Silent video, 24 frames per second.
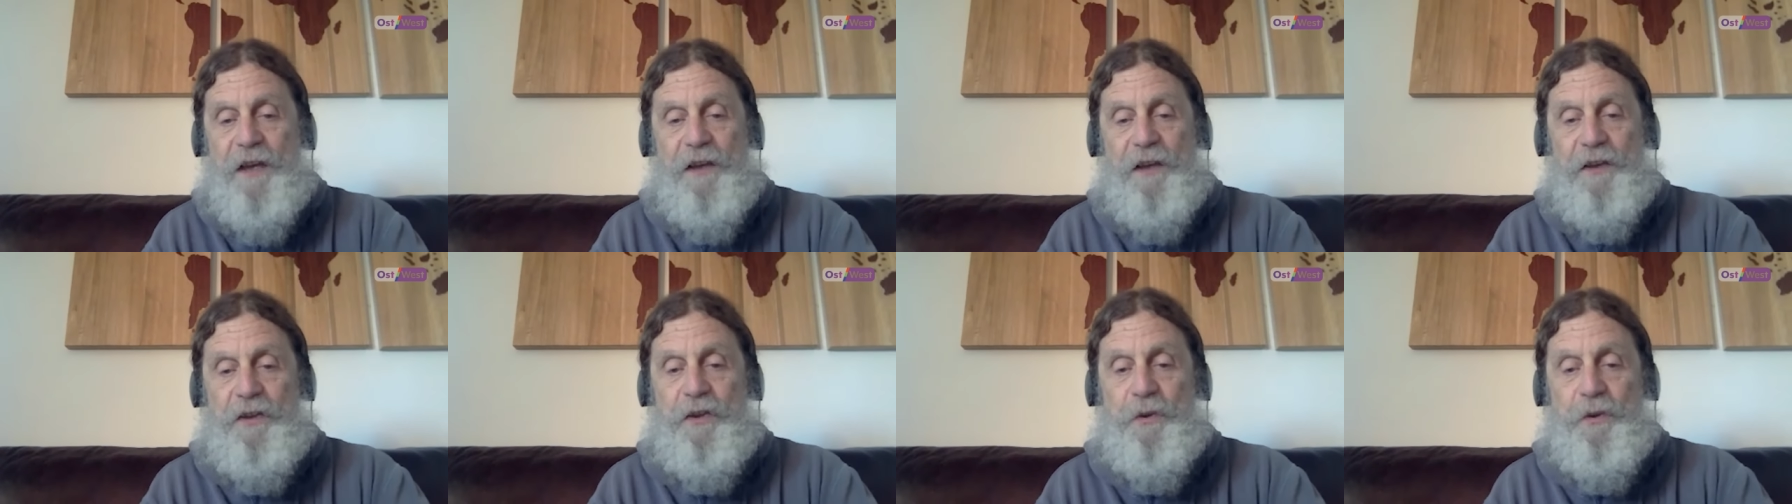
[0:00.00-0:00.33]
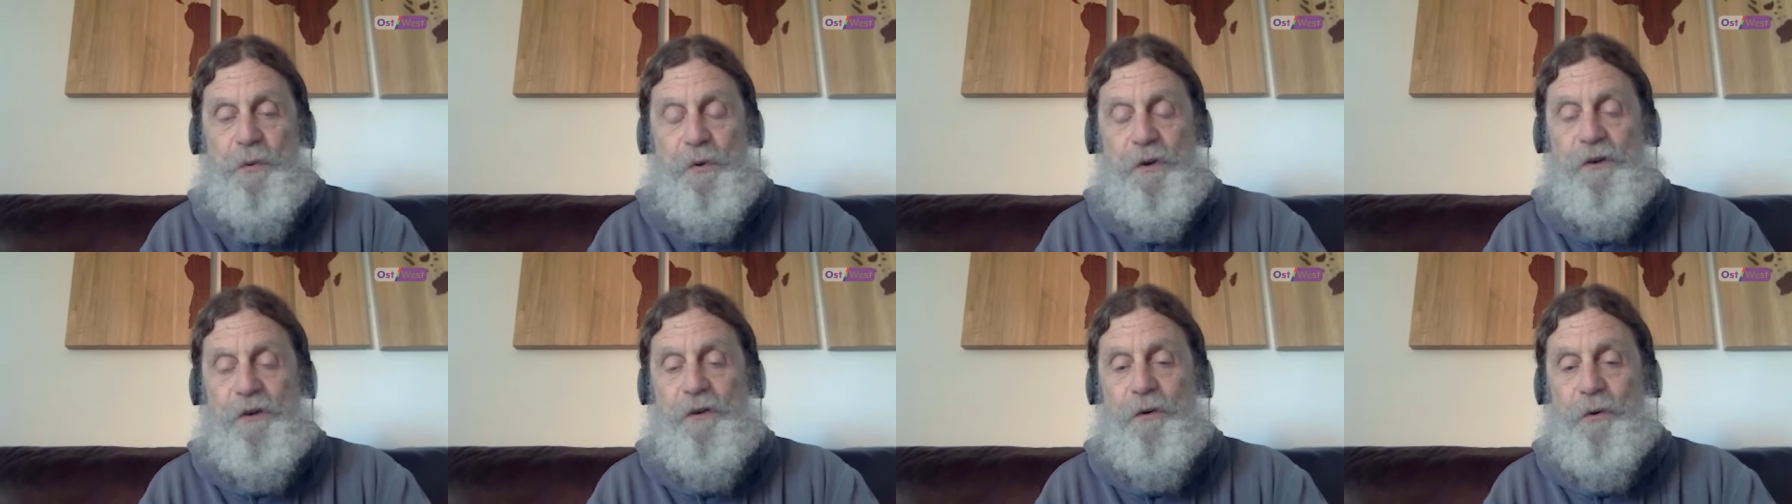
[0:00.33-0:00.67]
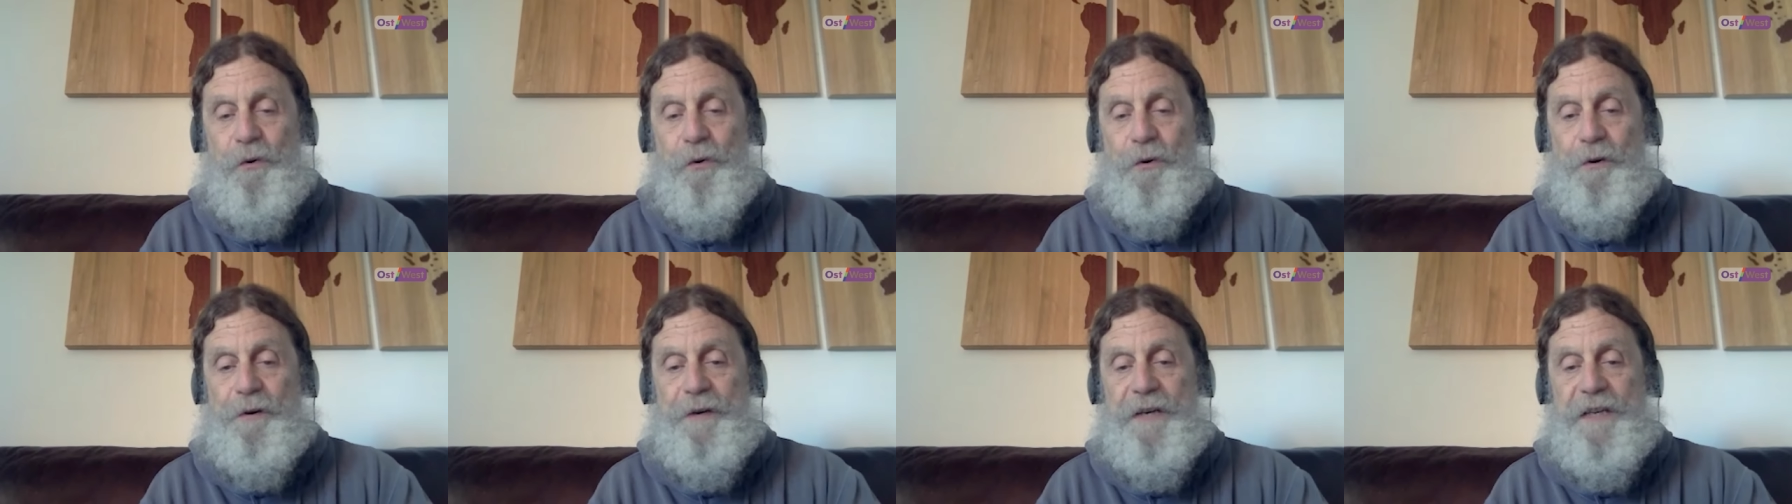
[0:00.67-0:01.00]
you were
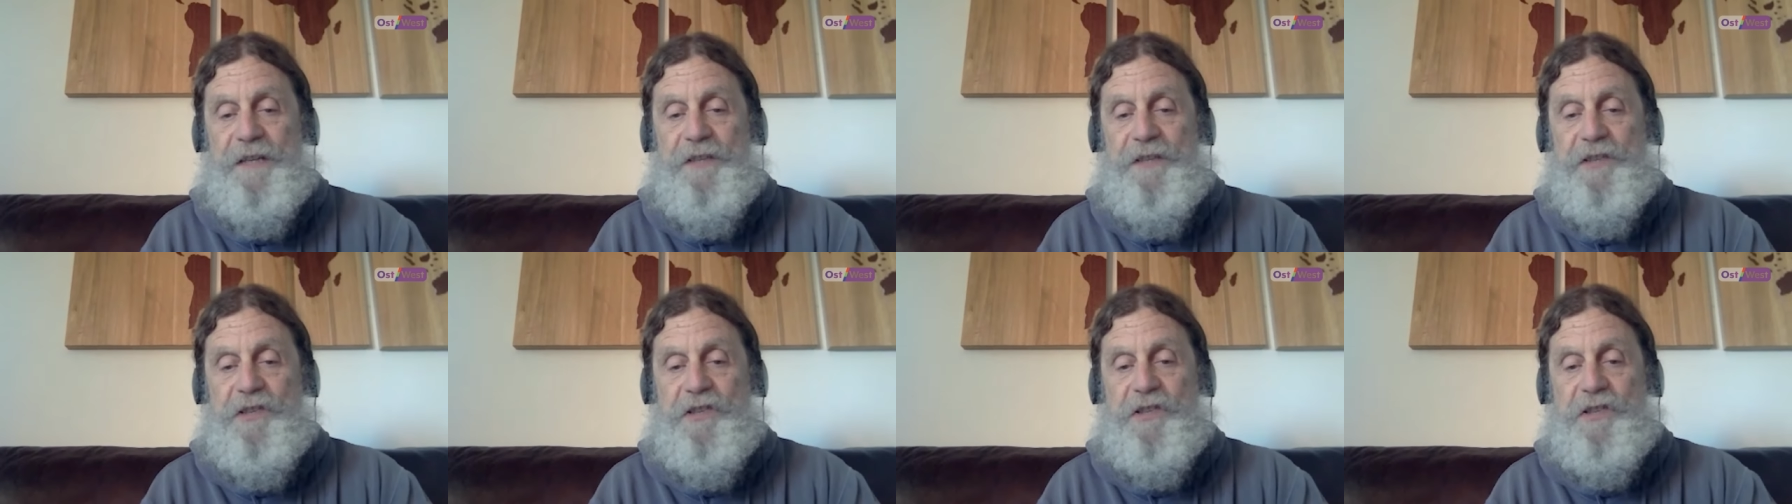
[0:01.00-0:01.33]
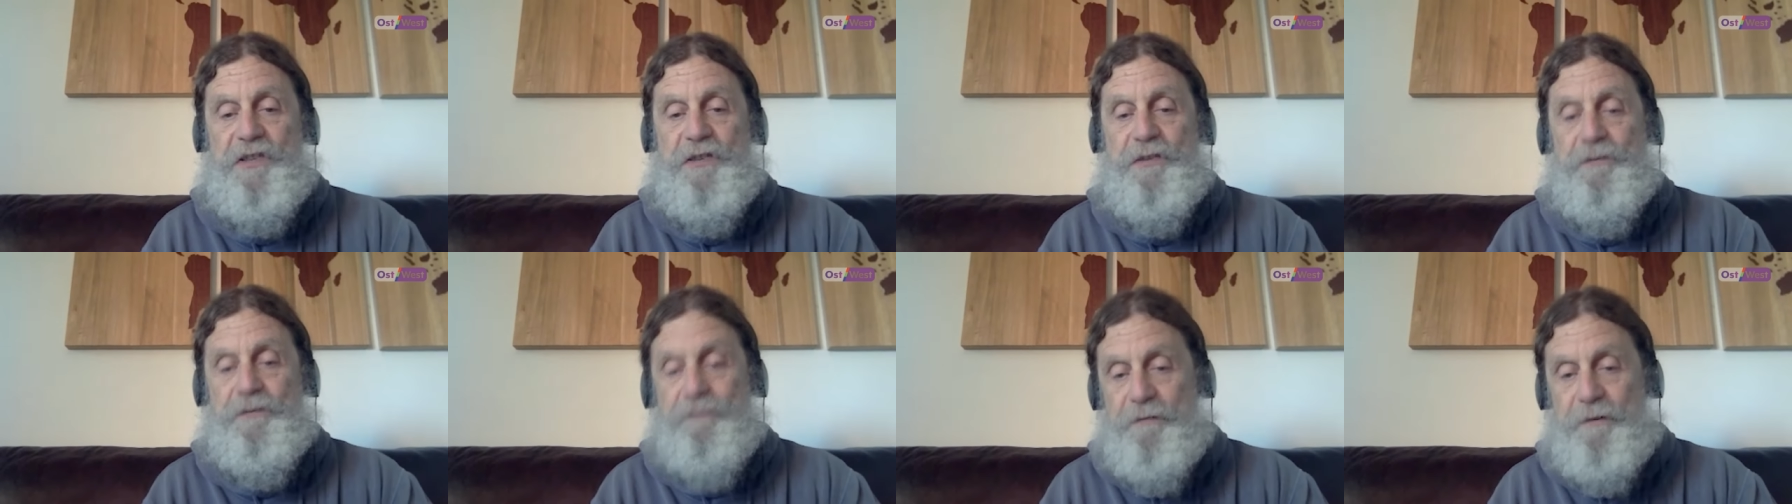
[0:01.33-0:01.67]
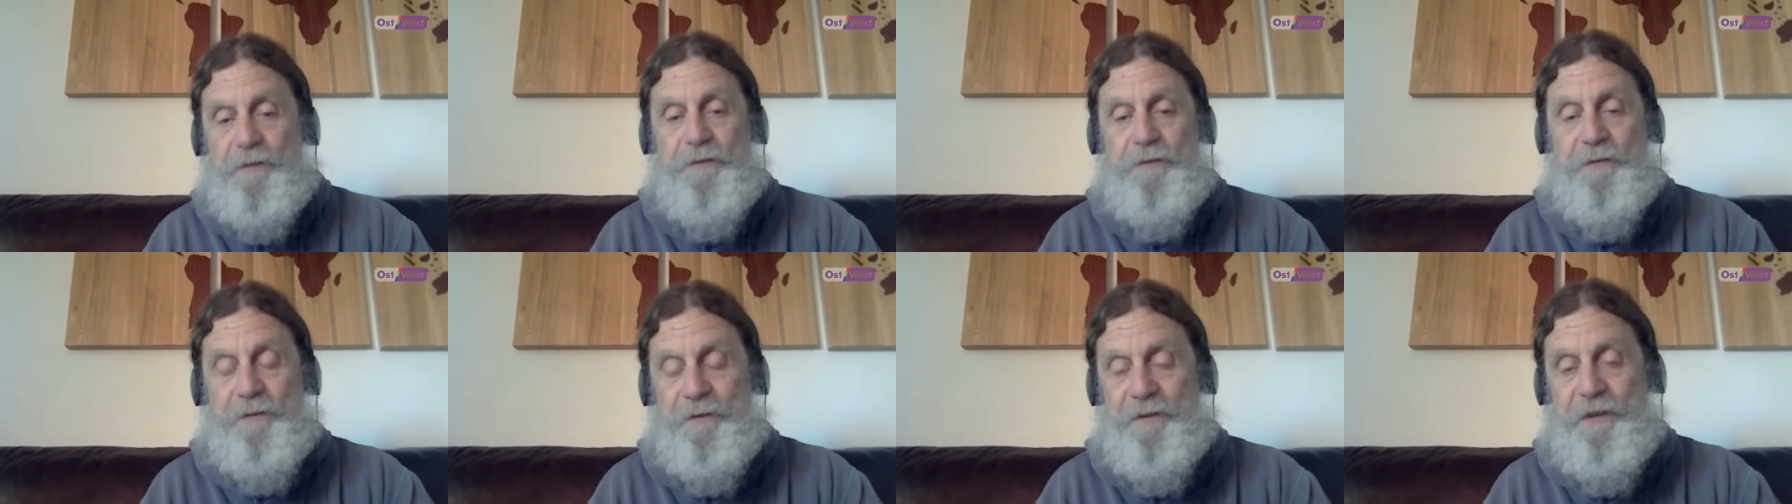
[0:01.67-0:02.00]
already
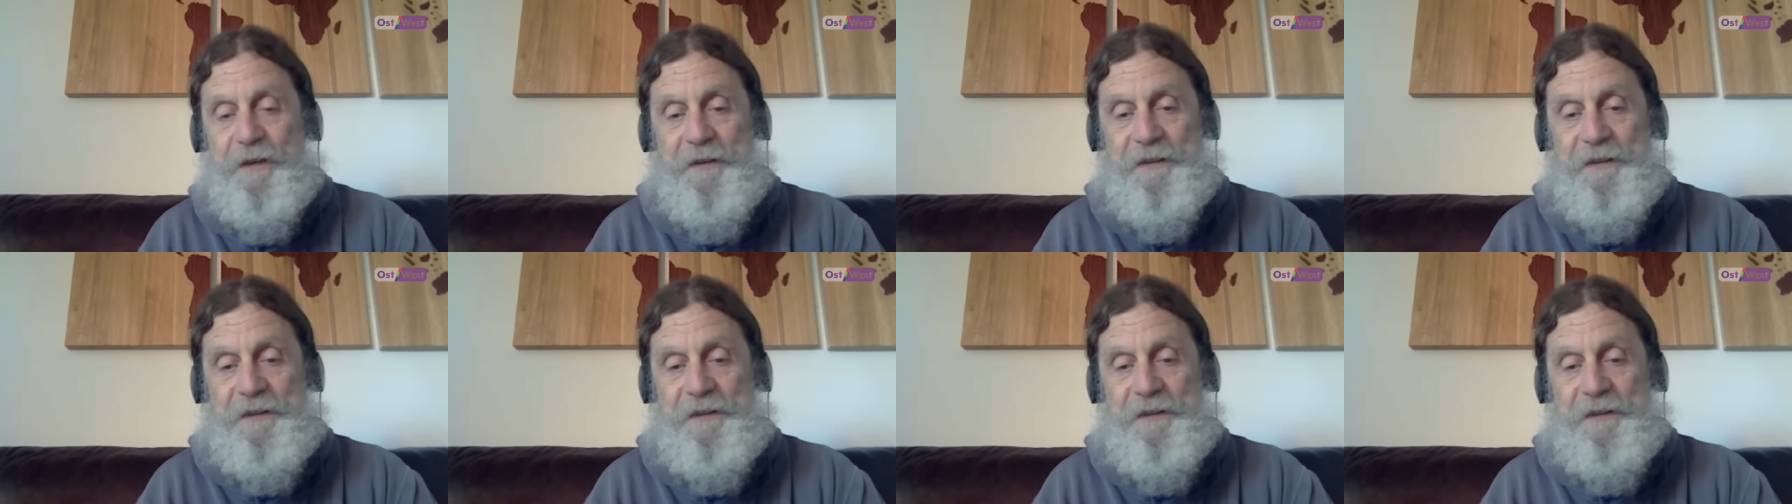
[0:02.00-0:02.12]
screwed